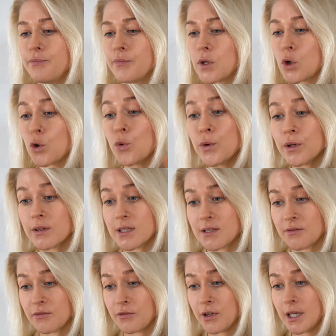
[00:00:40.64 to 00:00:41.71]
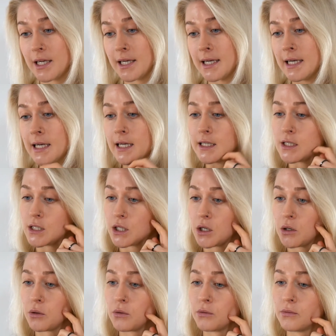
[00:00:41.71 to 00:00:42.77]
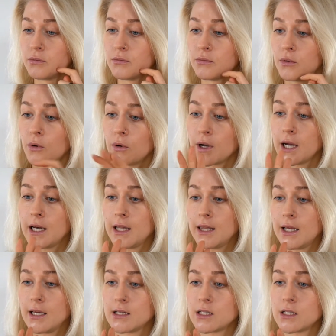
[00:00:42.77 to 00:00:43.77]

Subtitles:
cruelty-free, so all kind of things.